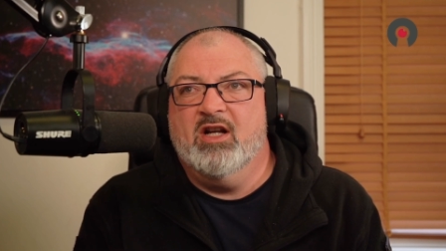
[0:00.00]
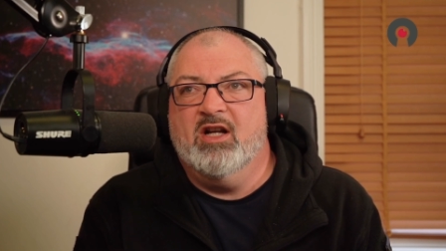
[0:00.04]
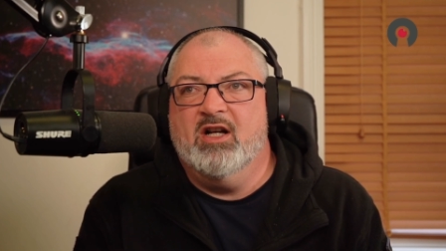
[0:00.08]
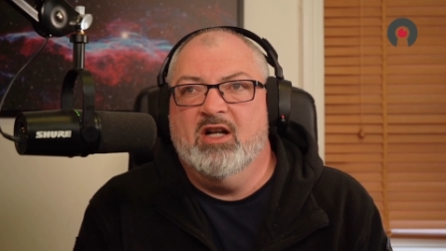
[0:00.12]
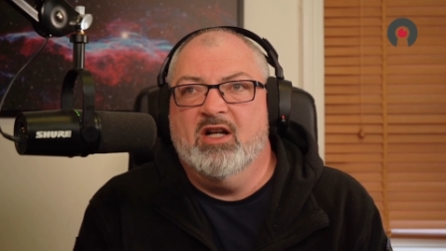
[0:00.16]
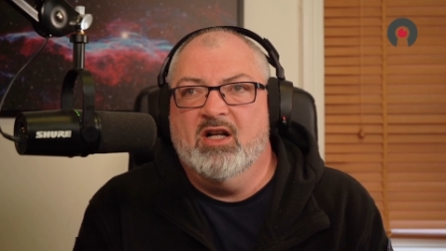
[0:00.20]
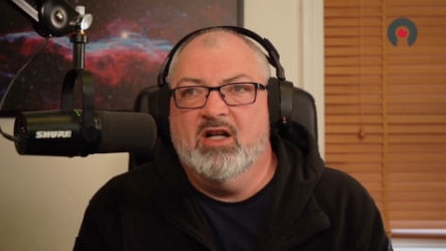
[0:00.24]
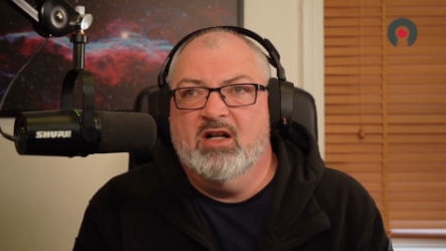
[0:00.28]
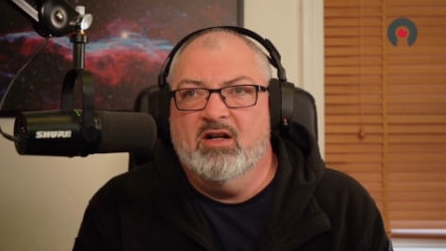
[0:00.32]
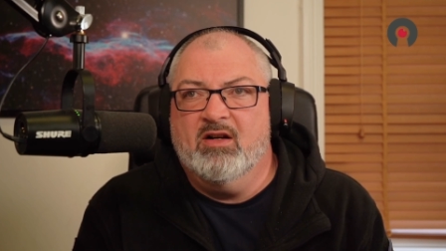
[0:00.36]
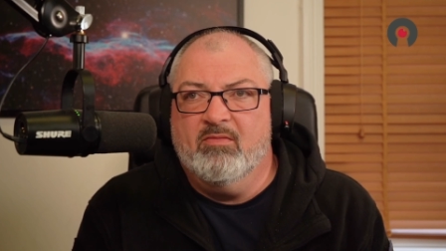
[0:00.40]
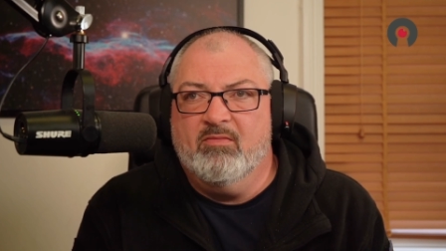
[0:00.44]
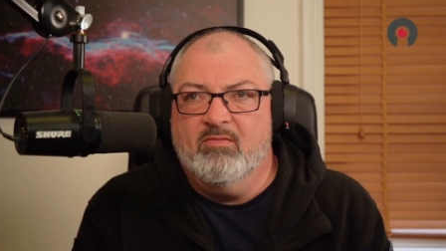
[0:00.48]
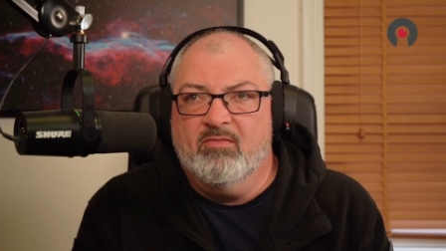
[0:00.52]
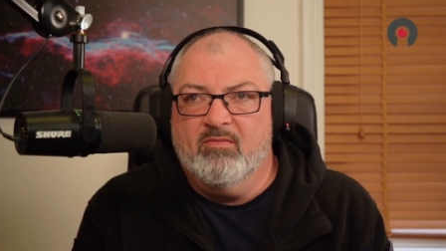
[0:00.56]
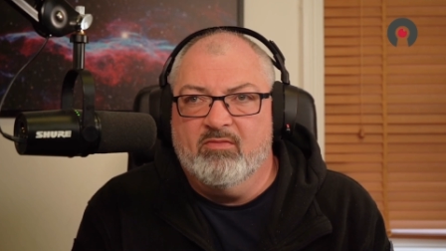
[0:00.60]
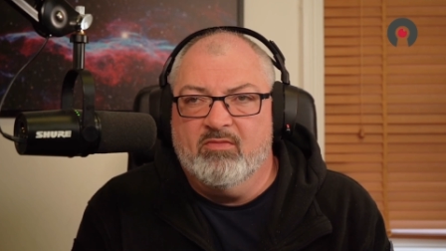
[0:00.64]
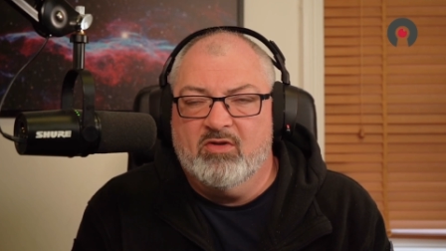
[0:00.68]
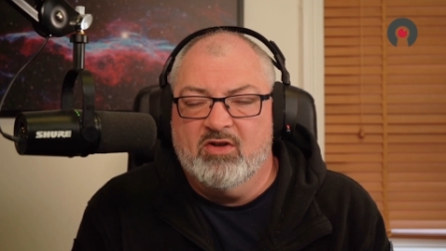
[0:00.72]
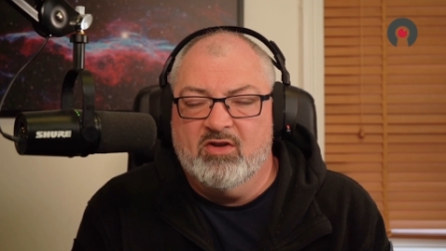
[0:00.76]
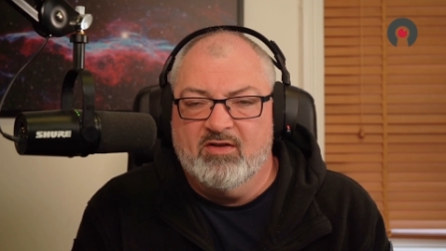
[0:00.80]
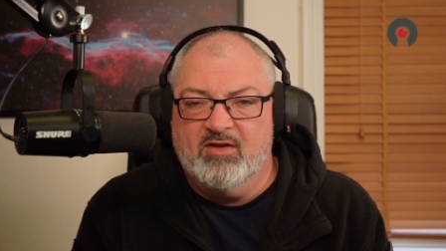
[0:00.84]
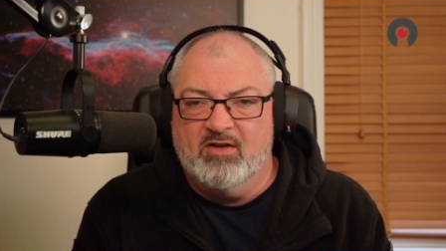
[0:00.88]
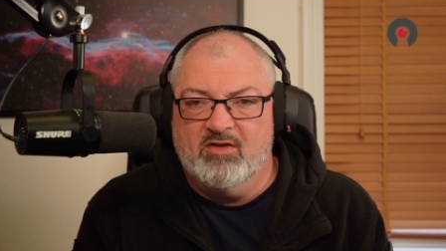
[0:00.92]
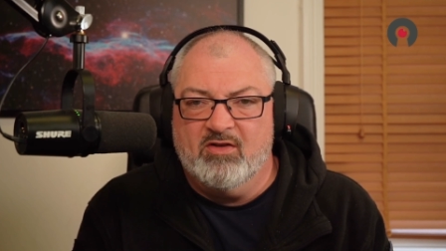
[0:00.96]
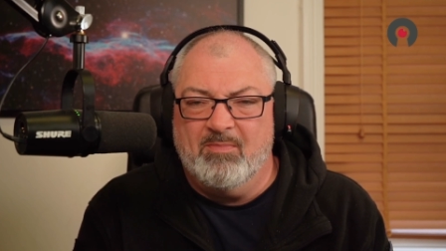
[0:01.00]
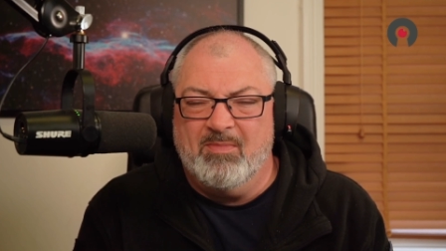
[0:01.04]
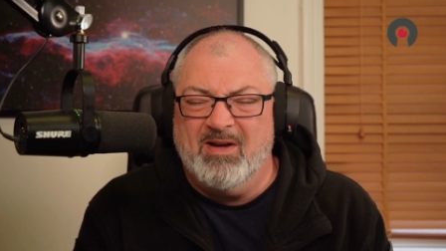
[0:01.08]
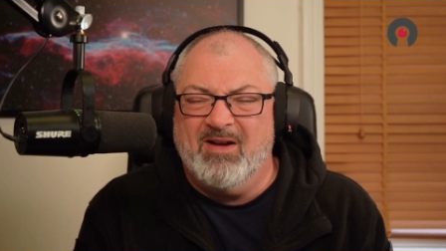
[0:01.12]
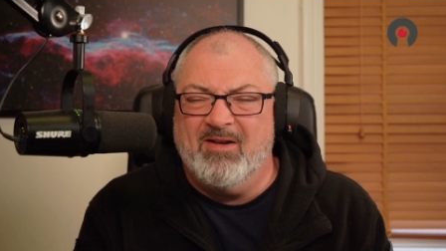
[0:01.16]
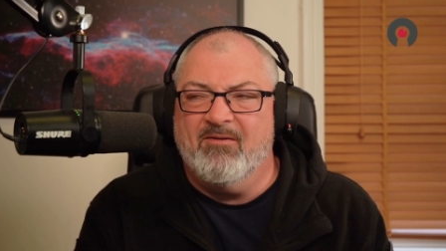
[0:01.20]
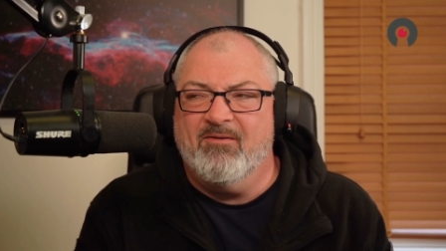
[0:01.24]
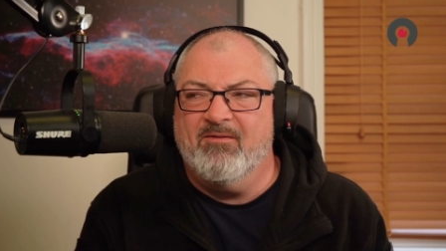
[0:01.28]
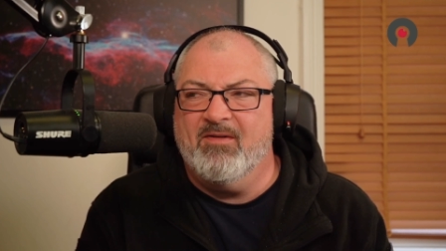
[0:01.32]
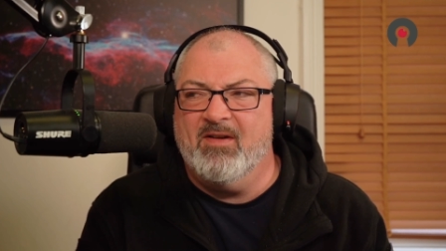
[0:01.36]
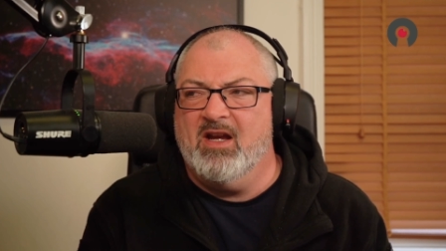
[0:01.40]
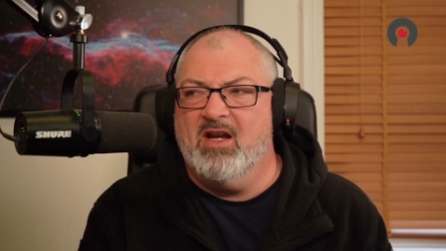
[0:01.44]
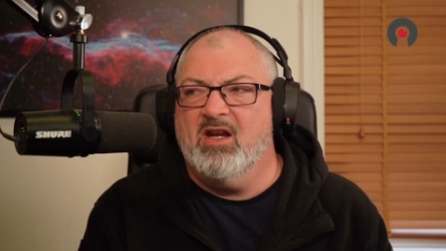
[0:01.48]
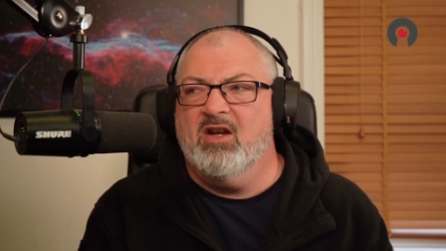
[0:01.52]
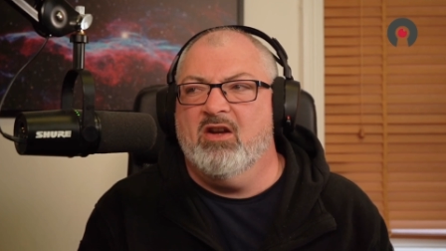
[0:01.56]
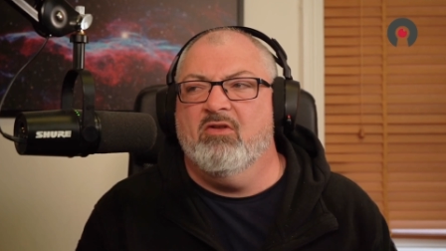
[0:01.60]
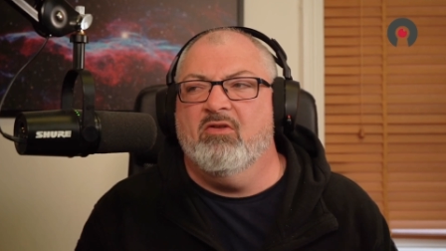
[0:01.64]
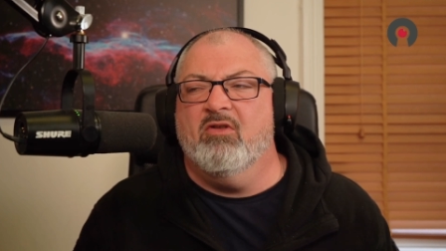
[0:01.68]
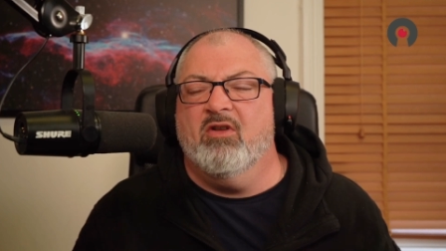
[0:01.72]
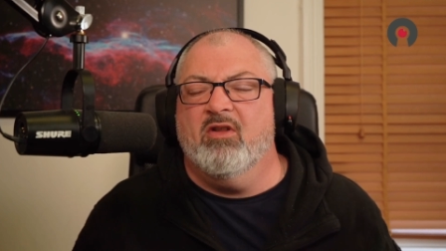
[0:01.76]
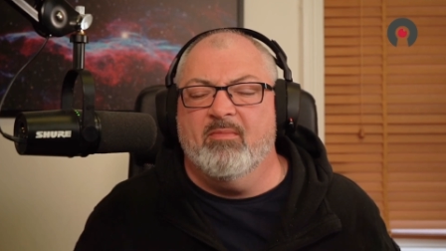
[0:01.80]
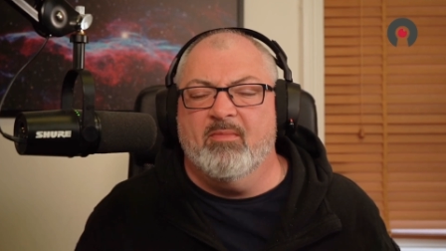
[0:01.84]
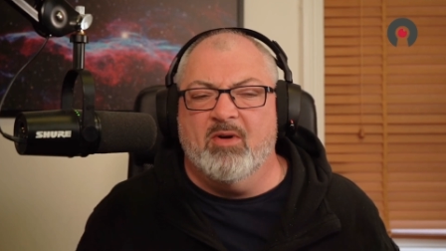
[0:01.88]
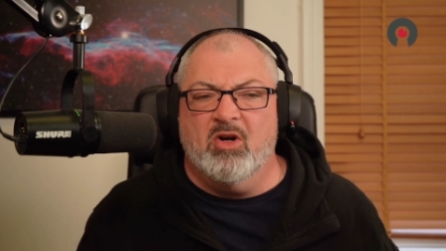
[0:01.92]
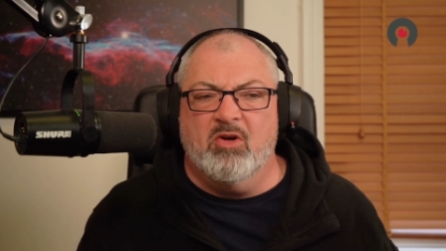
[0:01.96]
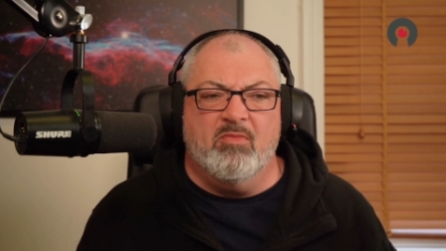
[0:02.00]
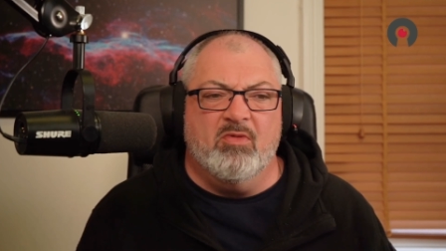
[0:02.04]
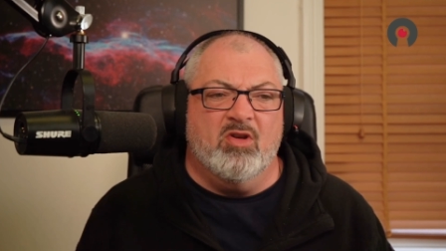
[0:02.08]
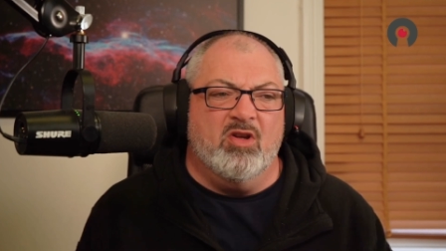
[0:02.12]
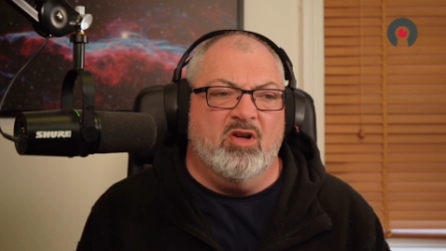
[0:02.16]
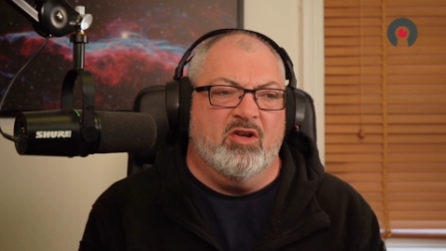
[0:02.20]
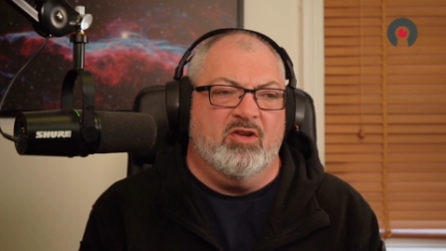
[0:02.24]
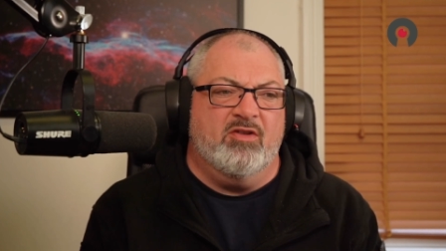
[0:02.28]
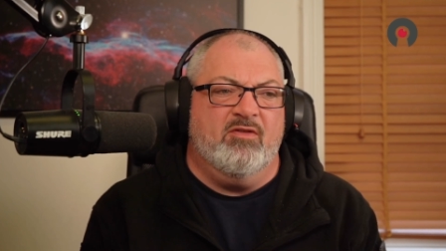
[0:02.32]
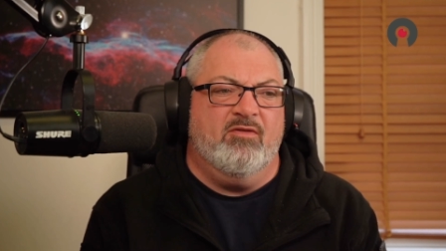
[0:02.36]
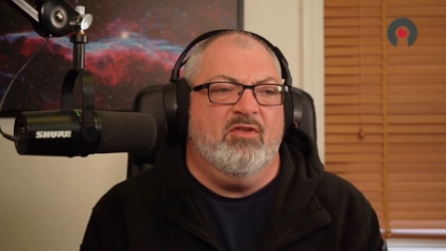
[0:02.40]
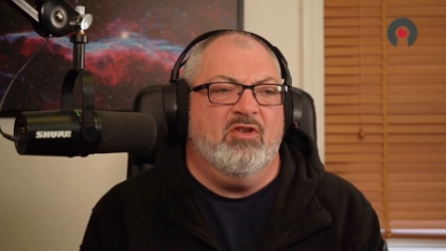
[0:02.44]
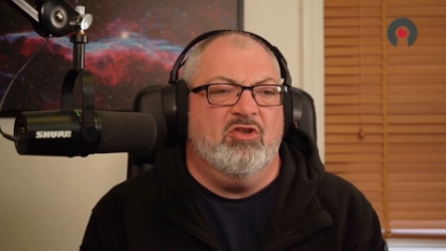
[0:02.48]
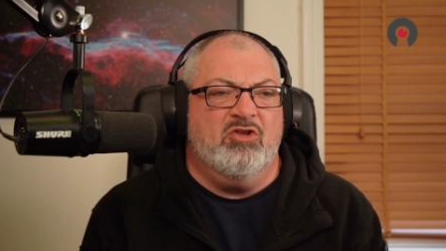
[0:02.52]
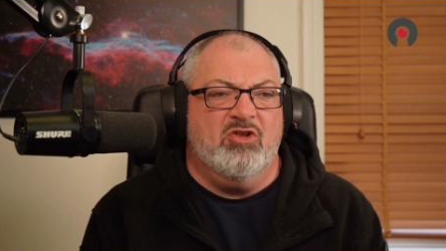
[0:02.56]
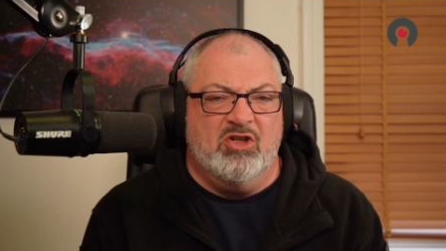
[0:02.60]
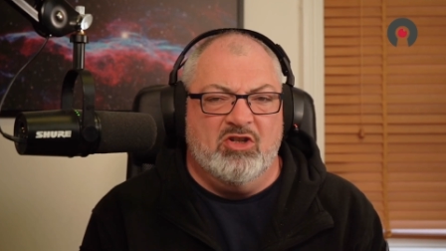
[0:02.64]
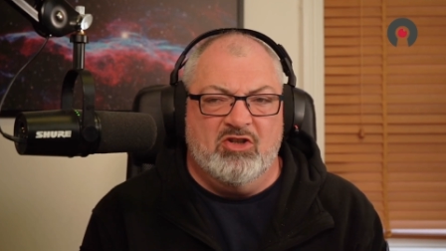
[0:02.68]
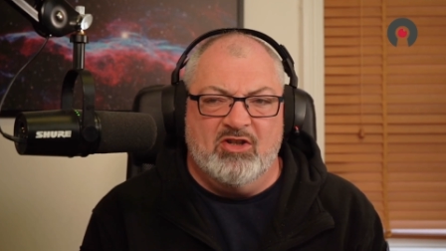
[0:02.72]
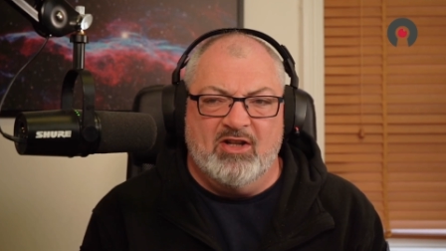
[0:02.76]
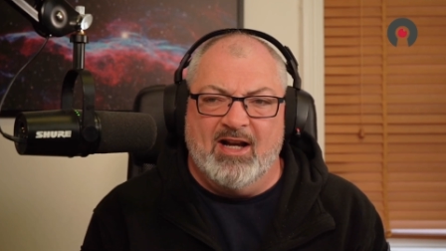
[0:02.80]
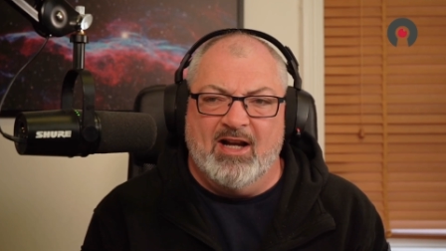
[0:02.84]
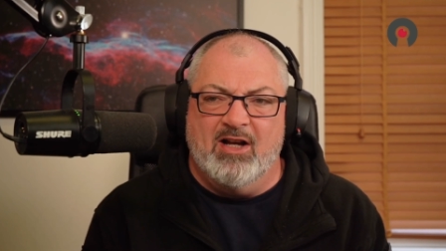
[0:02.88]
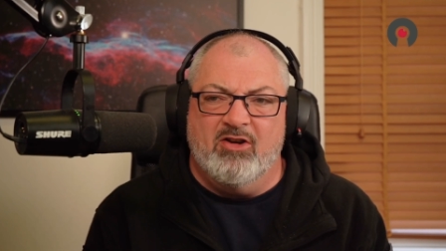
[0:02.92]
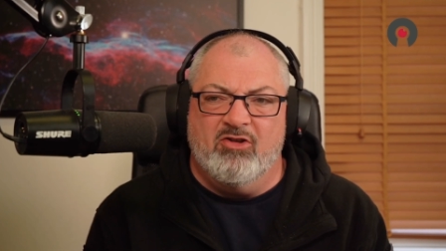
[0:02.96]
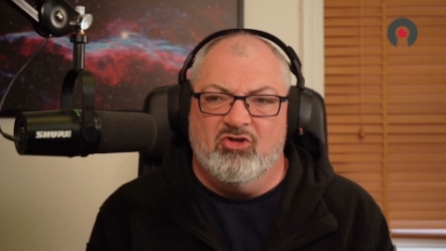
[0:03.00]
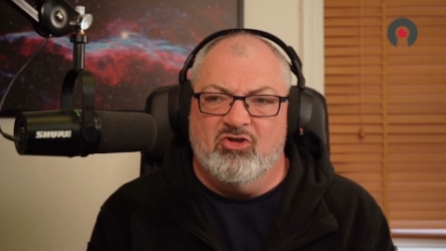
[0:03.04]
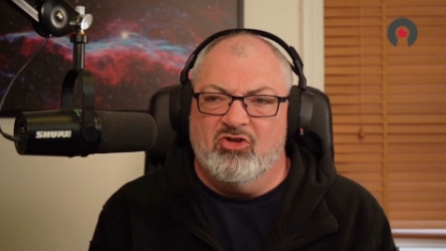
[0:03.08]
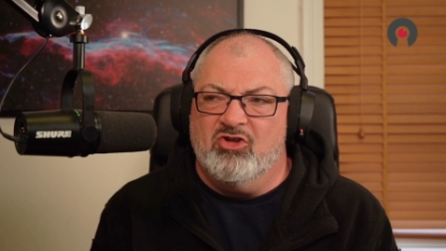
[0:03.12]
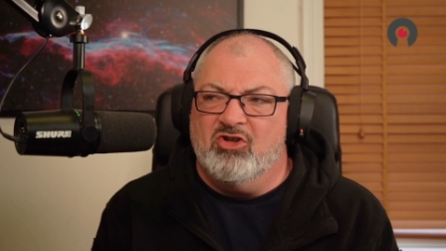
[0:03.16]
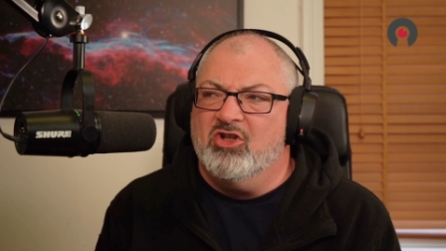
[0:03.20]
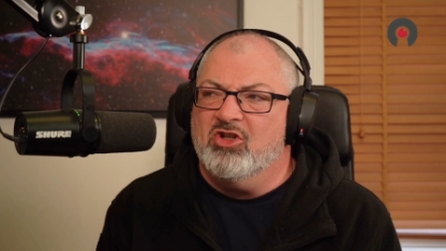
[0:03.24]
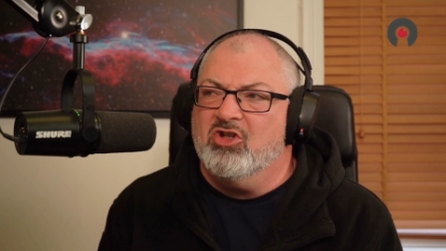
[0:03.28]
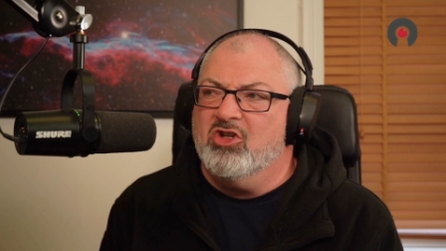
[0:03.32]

because um, there's a big fear at the moment that artificial intelligence is